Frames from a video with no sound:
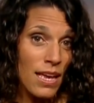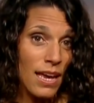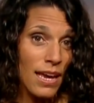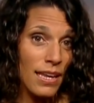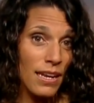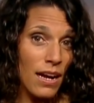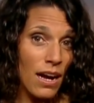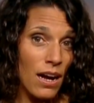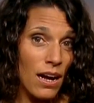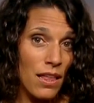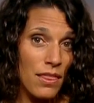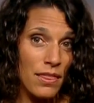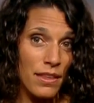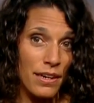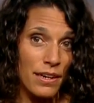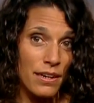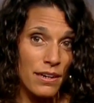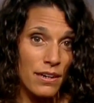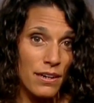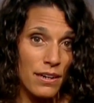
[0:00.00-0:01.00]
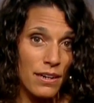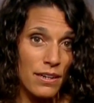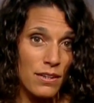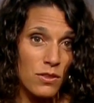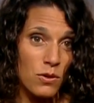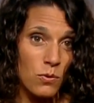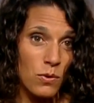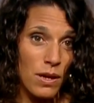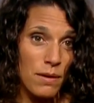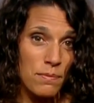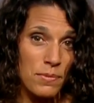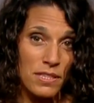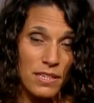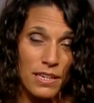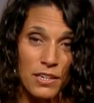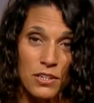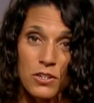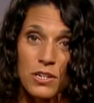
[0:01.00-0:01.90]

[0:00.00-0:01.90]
and on there, the website,